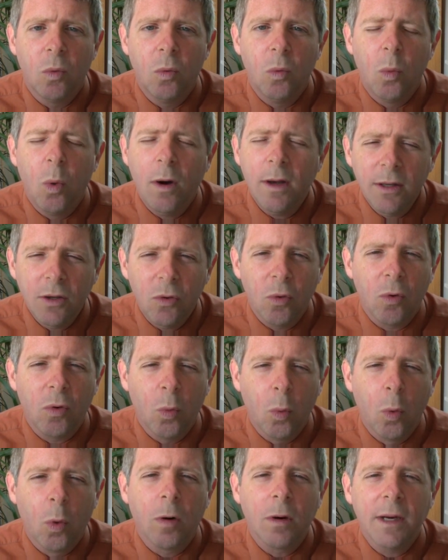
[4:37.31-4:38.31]
What you're
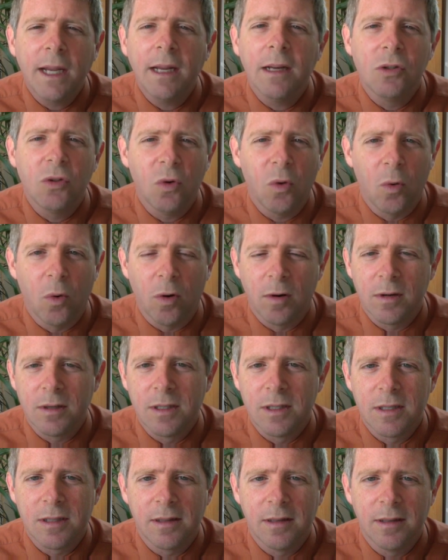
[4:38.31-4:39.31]
working
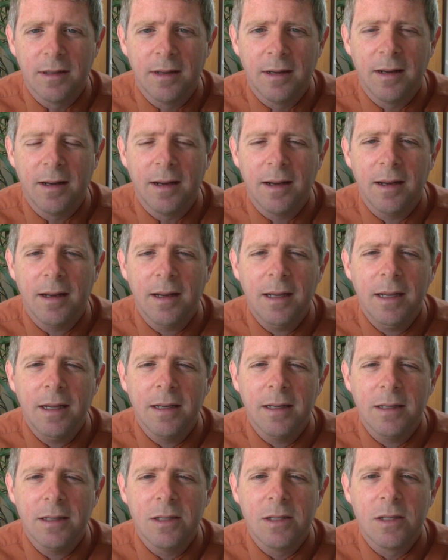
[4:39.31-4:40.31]
towards
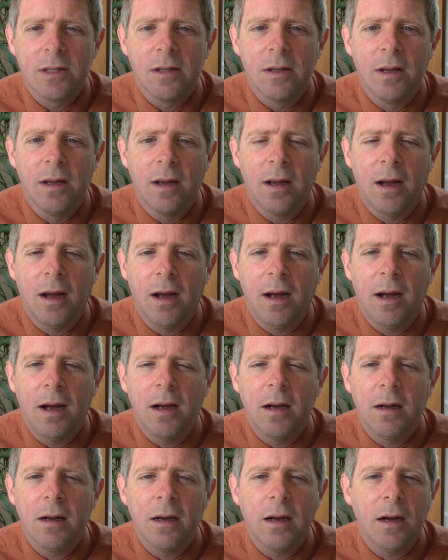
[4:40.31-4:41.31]
is
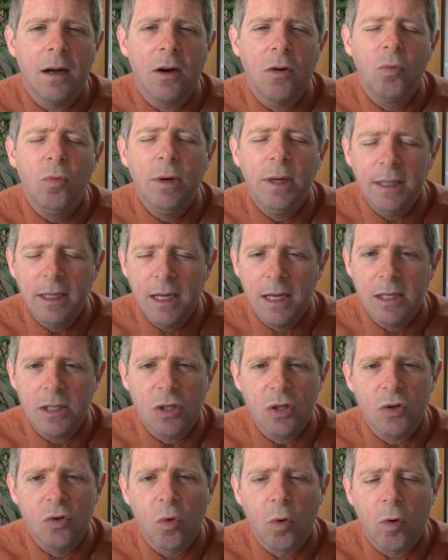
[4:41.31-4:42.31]
a really
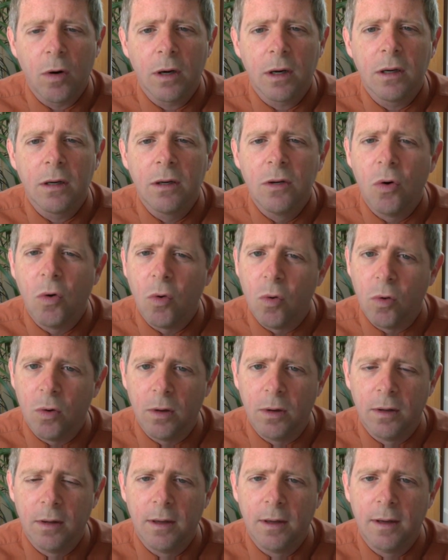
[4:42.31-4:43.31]
historic goal
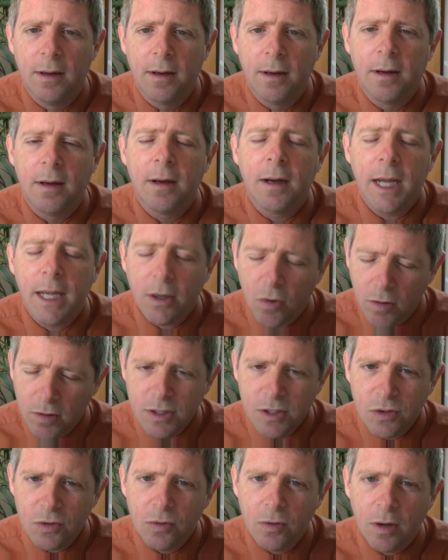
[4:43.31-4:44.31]
and
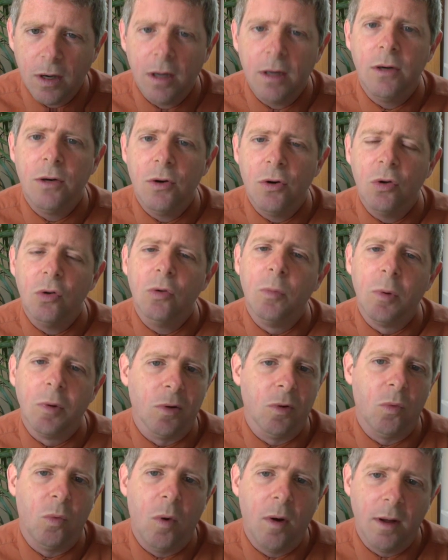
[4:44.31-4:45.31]
also a
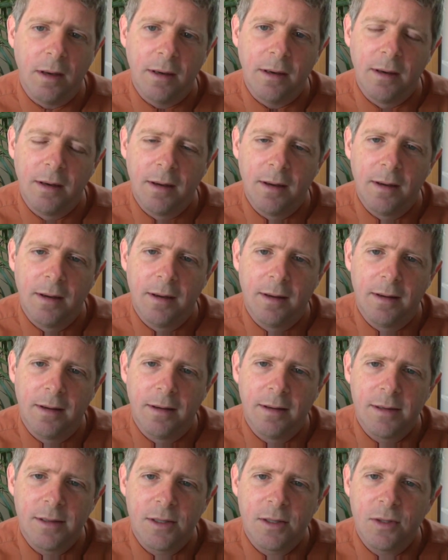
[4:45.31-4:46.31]
noble one.
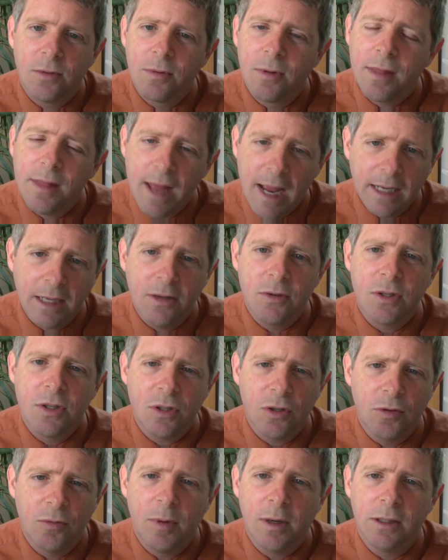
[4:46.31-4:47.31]
So thank you
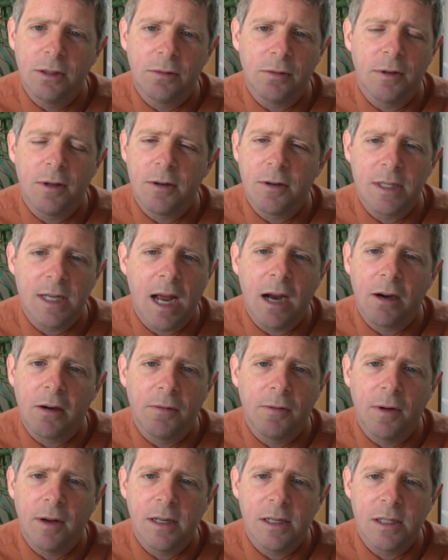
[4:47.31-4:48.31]
so much for your
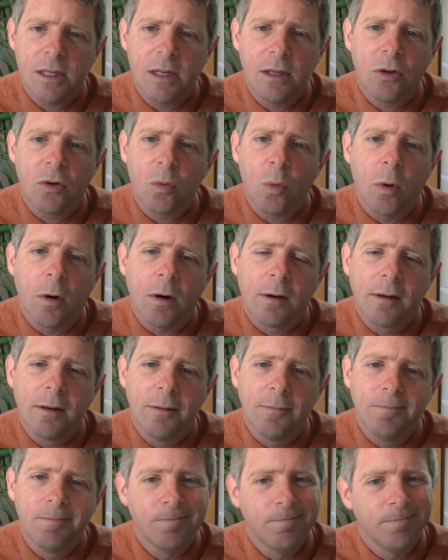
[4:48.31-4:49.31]
sacrifice and your work.
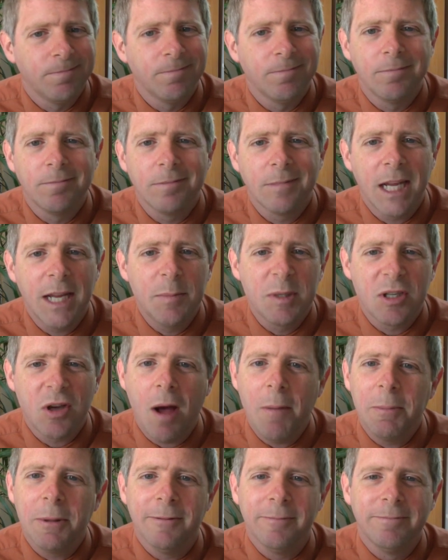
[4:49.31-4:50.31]
Keep
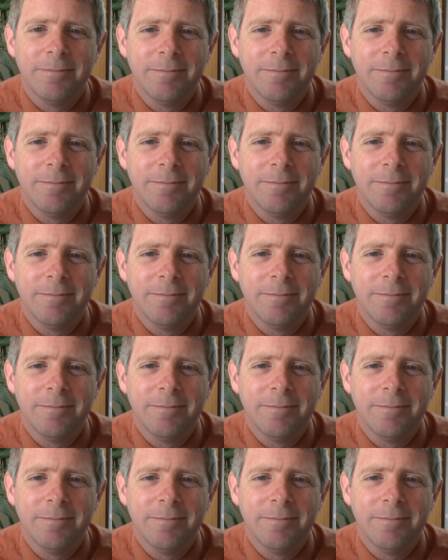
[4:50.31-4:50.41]
stomping.